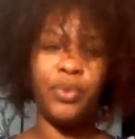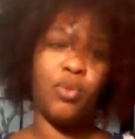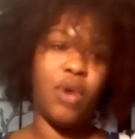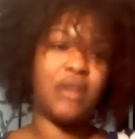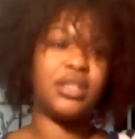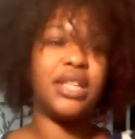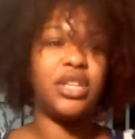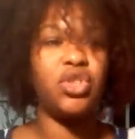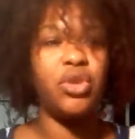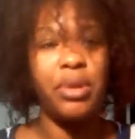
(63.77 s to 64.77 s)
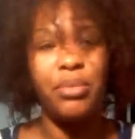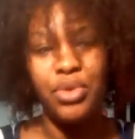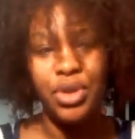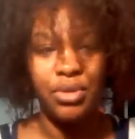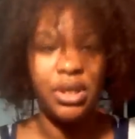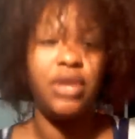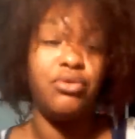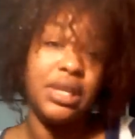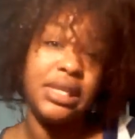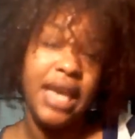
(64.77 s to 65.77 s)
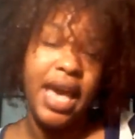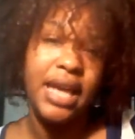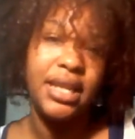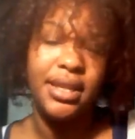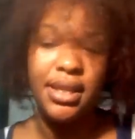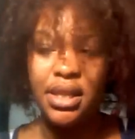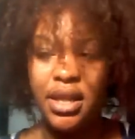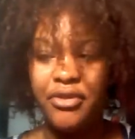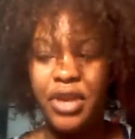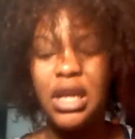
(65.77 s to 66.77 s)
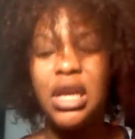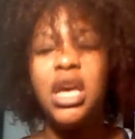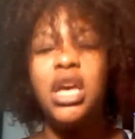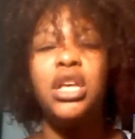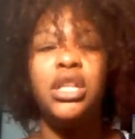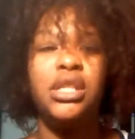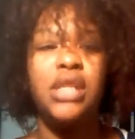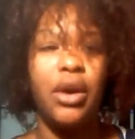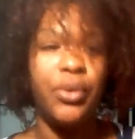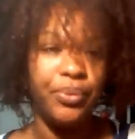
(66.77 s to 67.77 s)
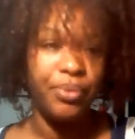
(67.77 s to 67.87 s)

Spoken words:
well, I'll just let you know what I'm going to do, and then you can see how it's different. So,